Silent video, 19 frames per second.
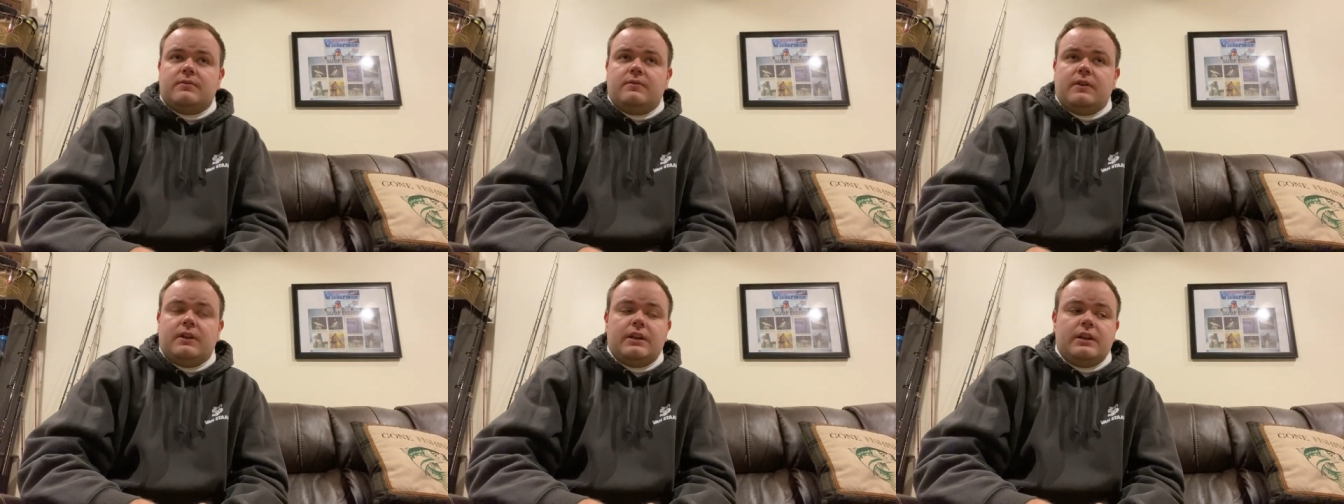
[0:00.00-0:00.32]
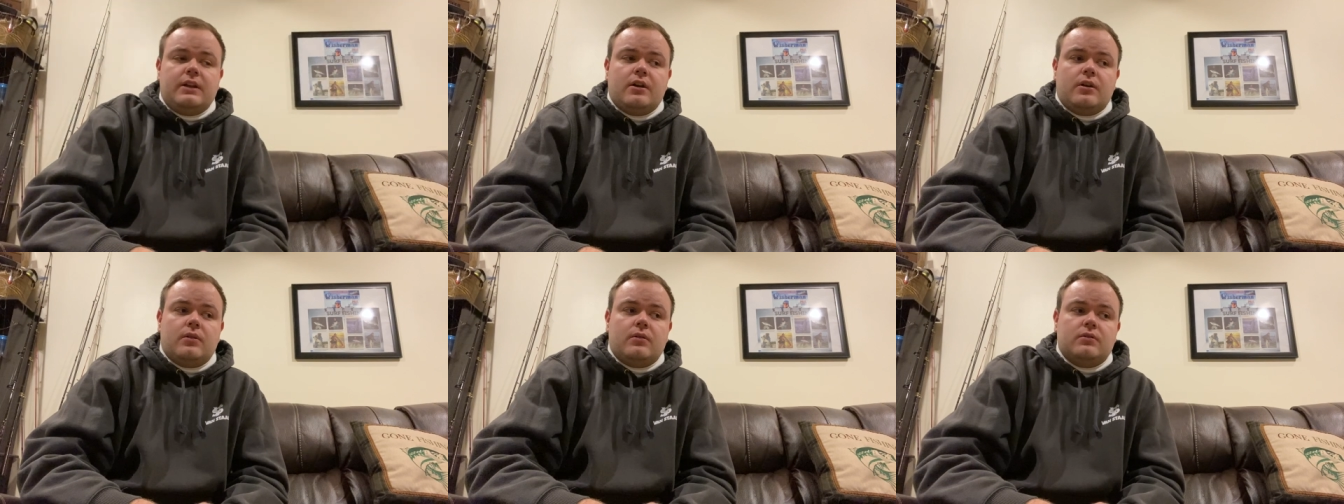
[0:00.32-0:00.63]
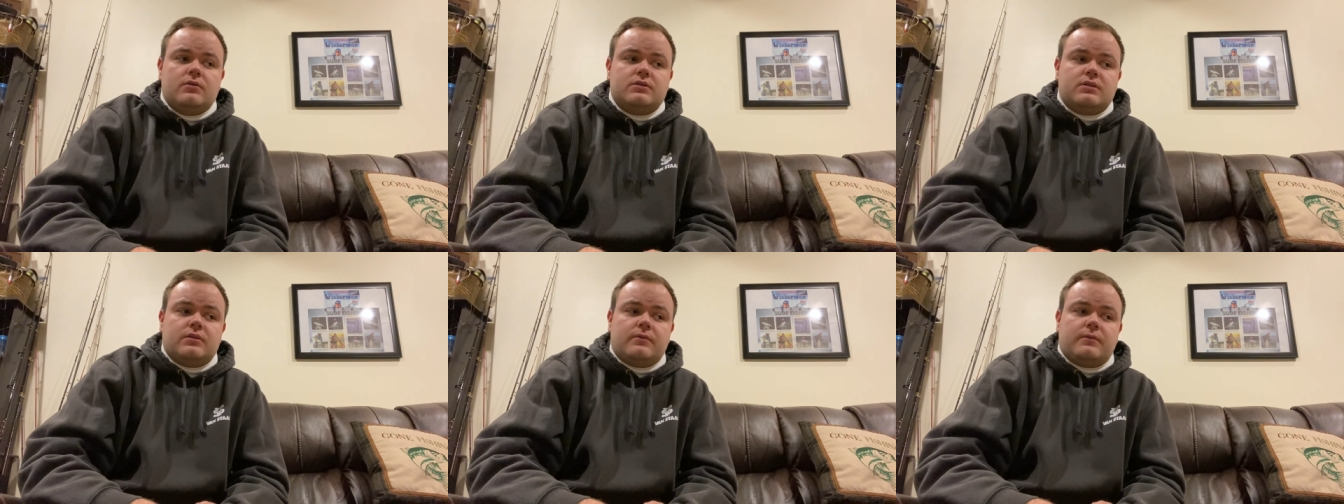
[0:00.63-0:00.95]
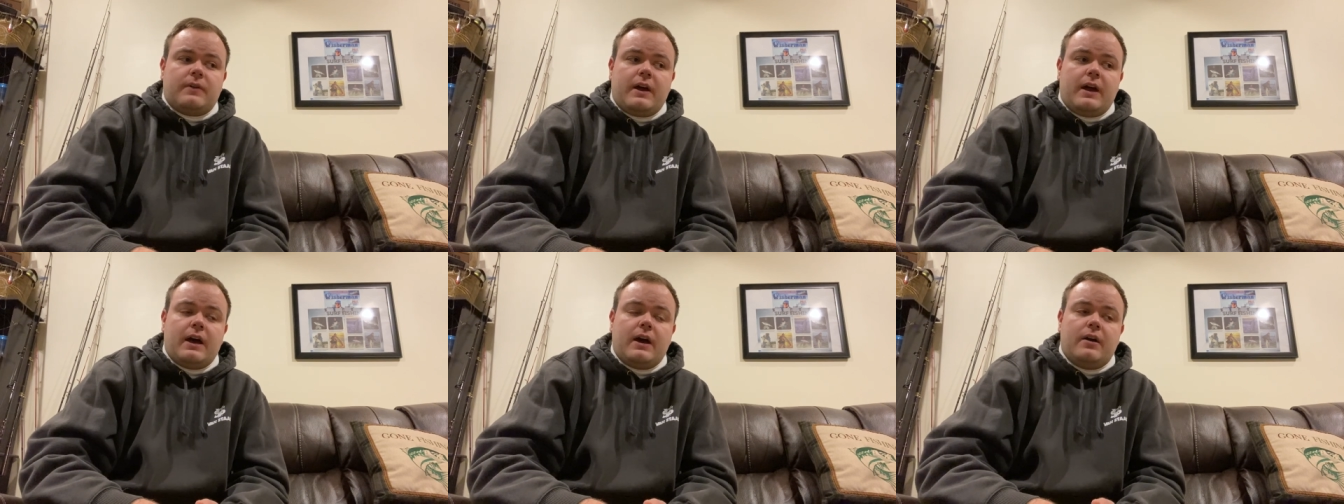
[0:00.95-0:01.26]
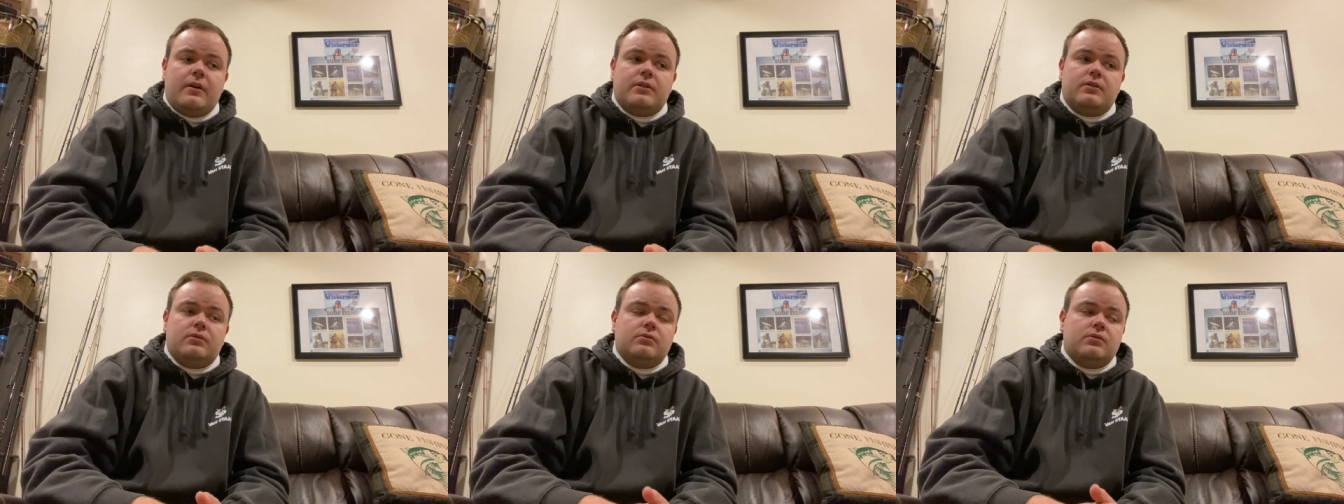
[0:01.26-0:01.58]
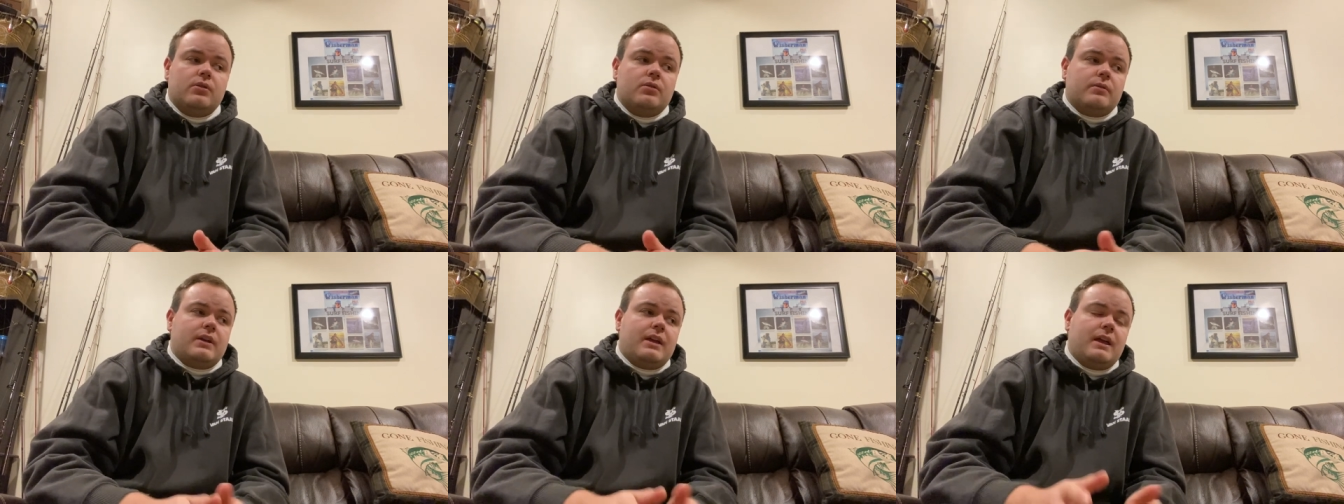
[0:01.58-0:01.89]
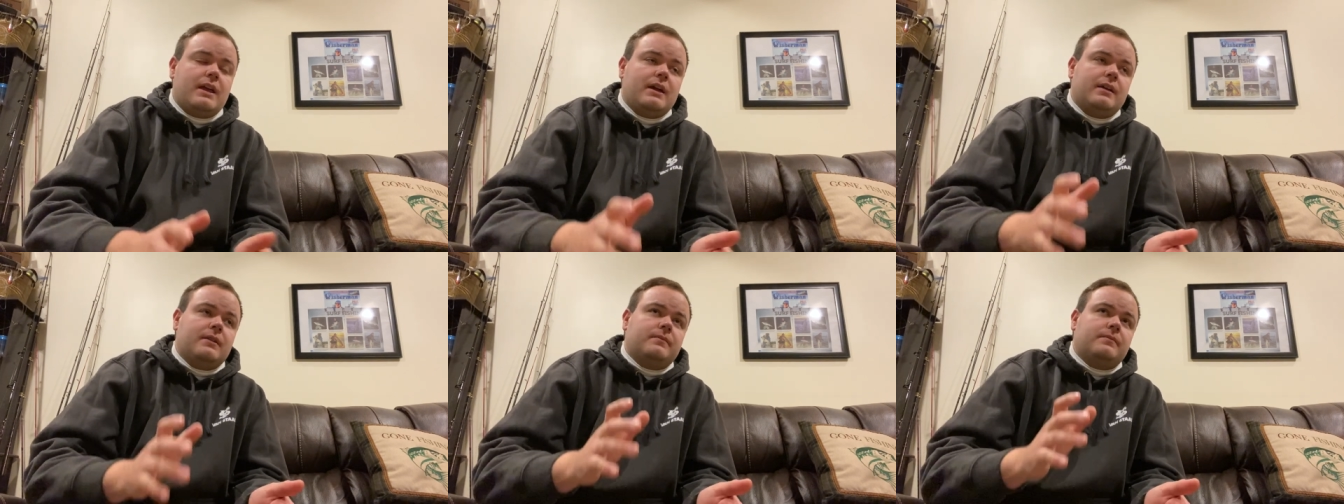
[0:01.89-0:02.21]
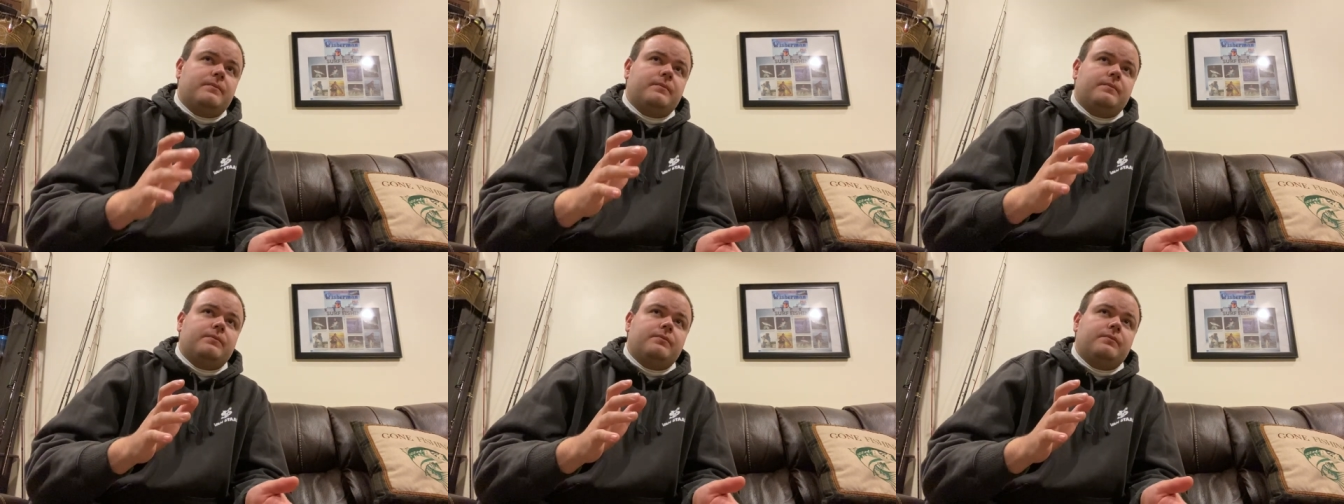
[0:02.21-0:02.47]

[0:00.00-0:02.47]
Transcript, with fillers: videos of how to locate